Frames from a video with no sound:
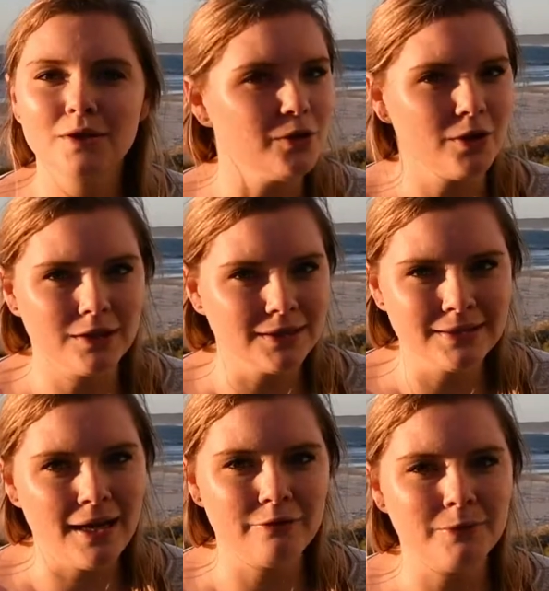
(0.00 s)
Your dog doesn't
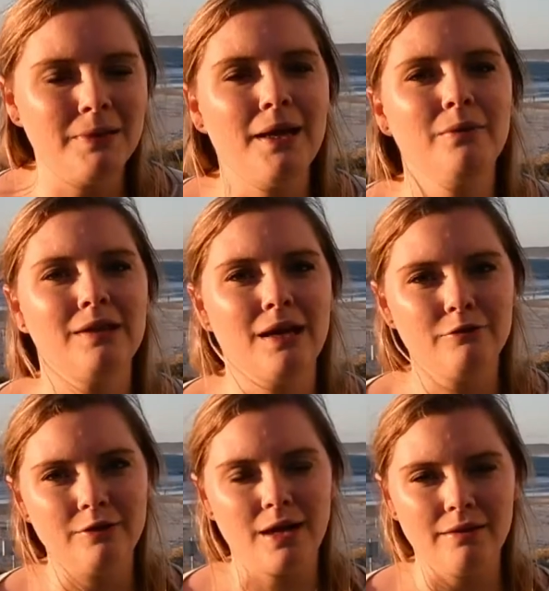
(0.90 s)
have to play with
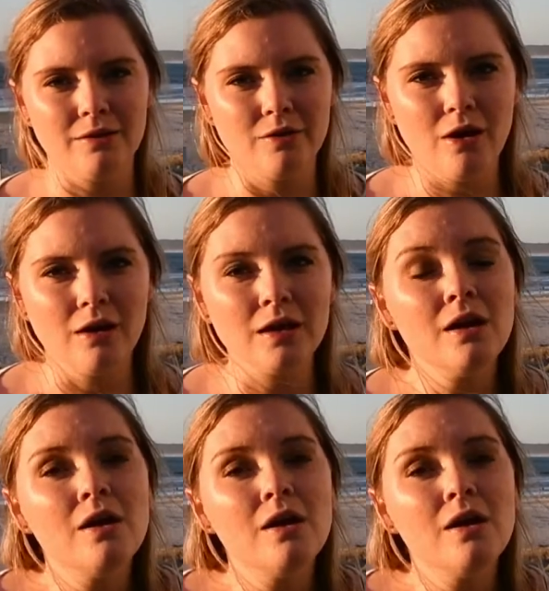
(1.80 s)
every other dog.